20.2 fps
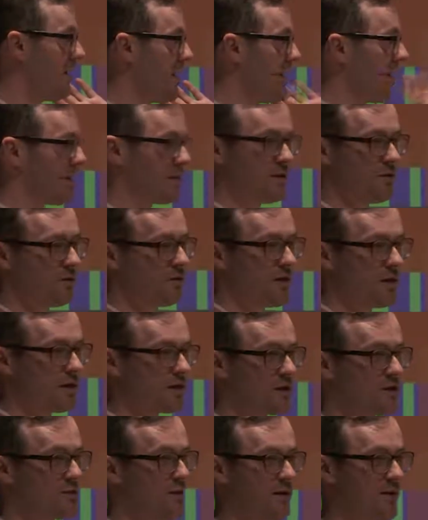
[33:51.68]
as you
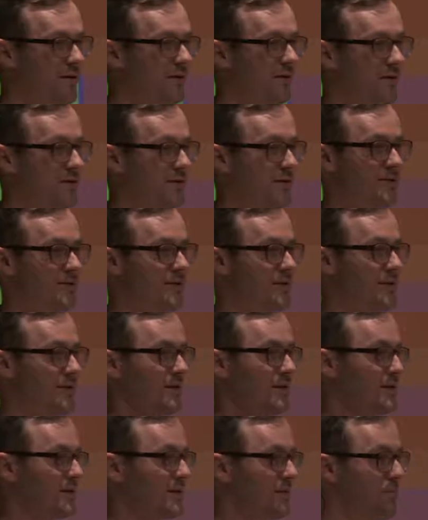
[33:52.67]
wish, whether it's
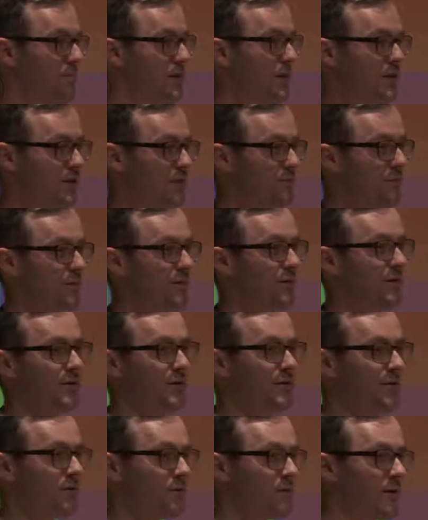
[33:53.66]
a pitch
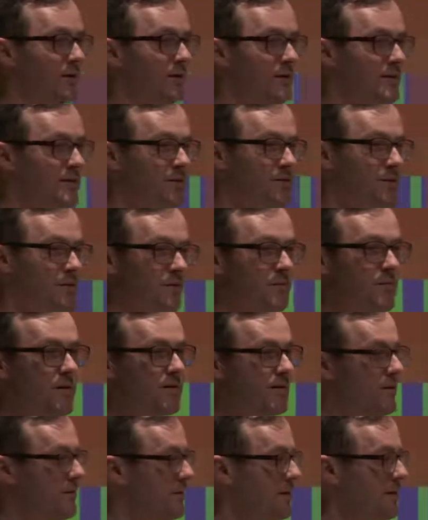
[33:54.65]
material, whether it's a
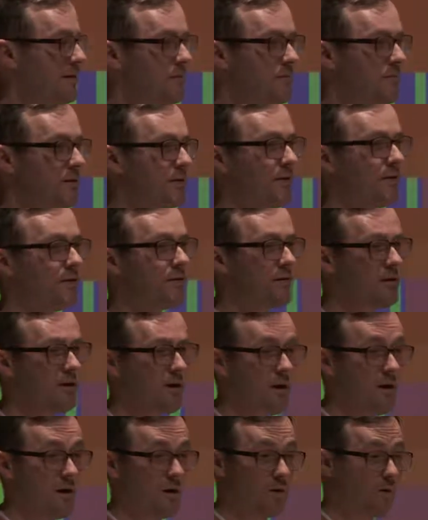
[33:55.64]
rhythm material,
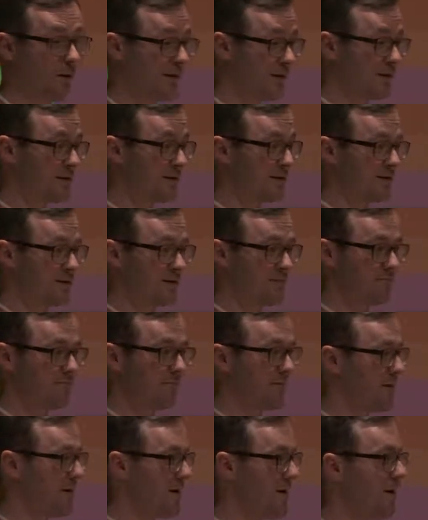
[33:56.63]
or whether it's
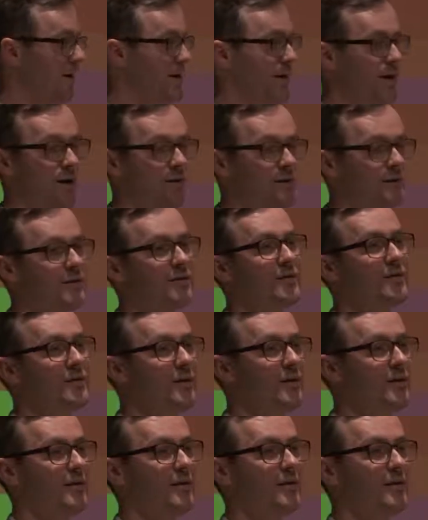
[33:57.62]
any other
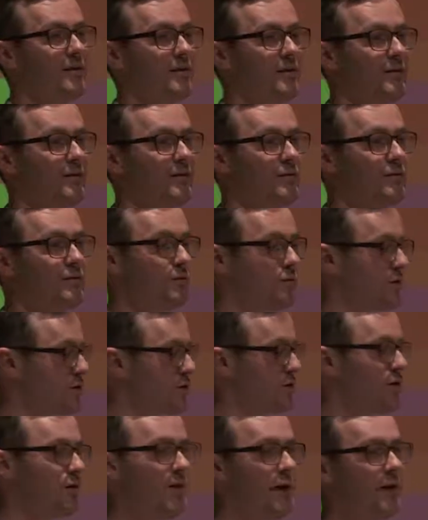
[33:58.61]
to
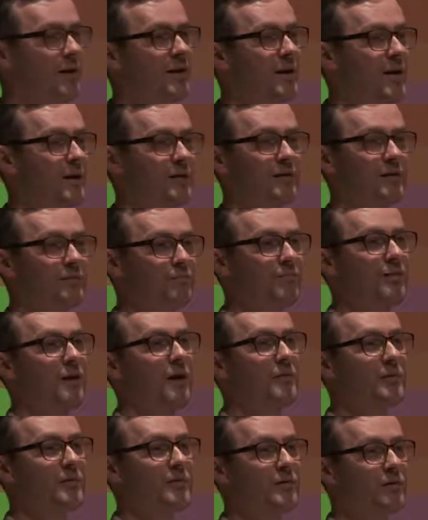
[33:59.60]
control any other
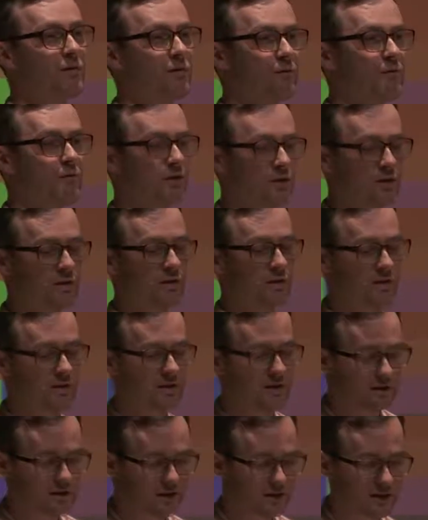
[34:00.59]
parameter of digital
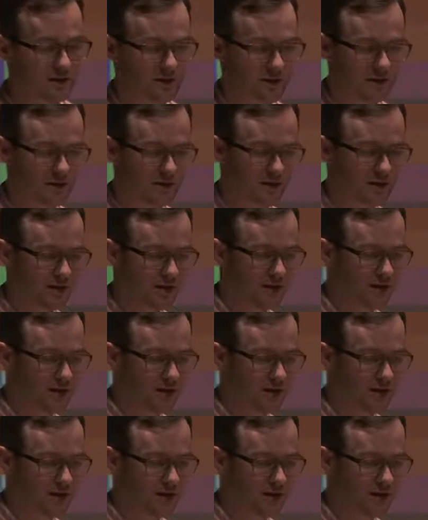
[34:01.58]
synthesis.